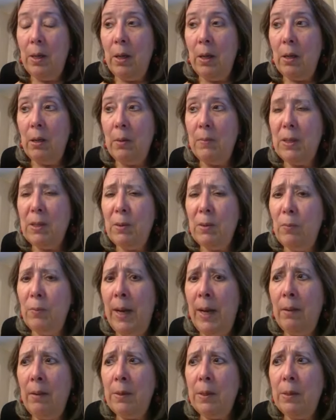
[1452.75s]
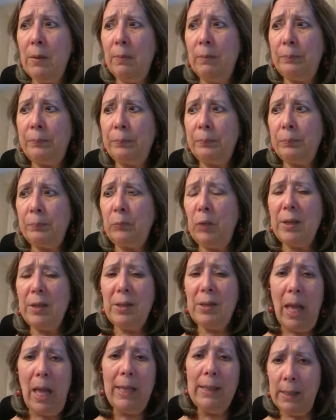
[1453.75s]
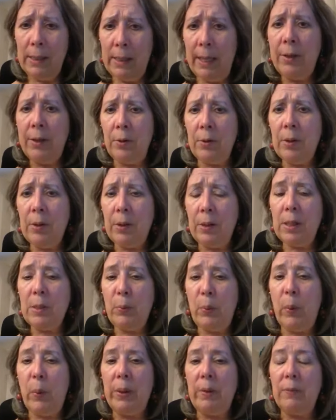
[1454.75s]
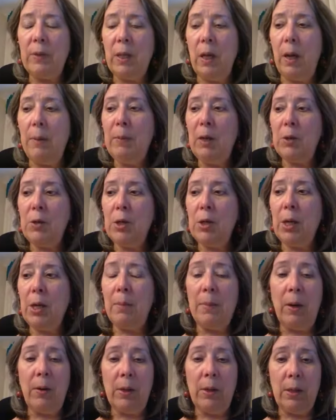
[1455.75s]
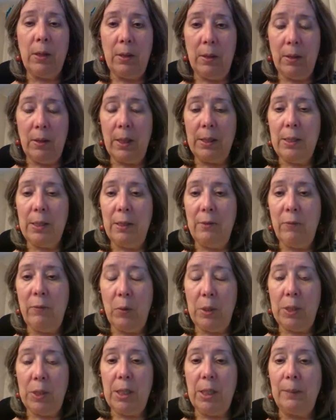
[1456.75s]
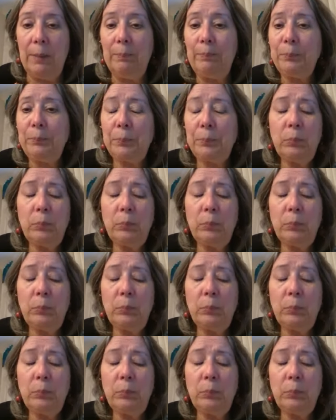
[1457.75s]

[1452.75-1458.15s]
It's around slightly later than this point of time because she got married in 1914.